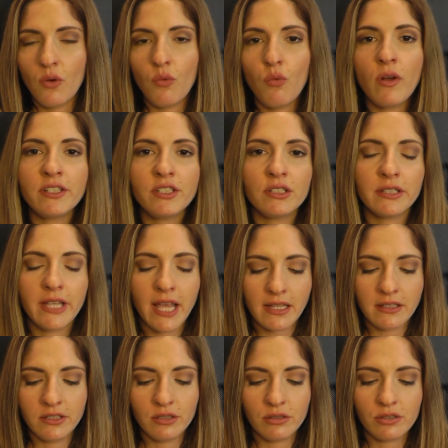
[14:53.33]
once you
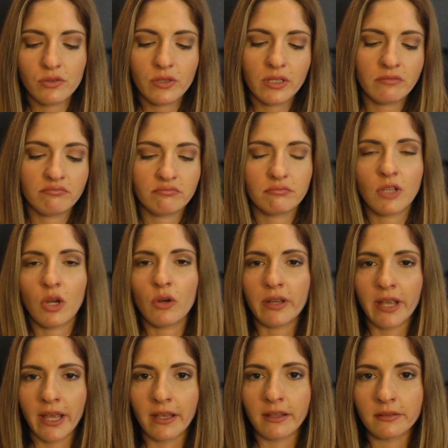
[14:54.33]
get used to it
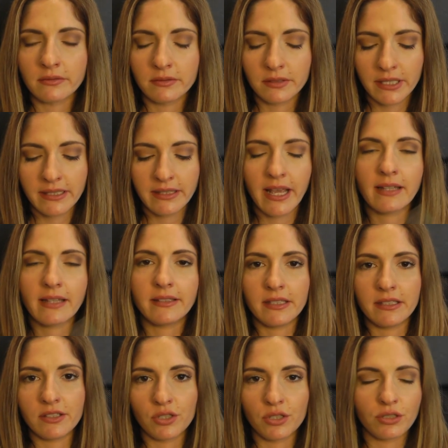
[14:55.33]
okay it gets
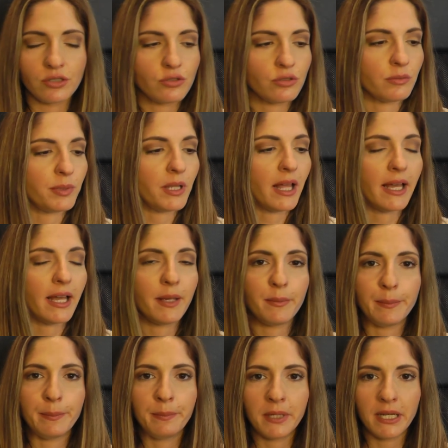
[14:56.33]
easier to apply
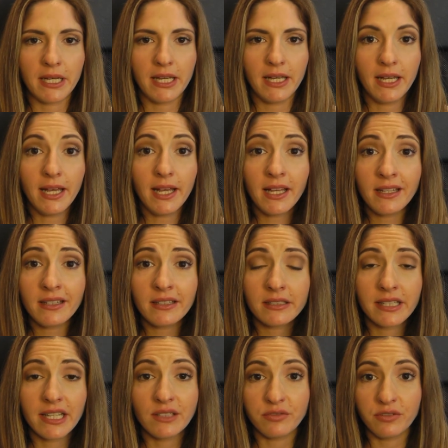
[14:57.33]
but
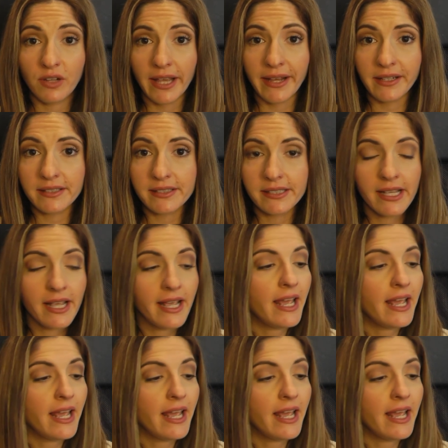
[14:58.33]
it flakes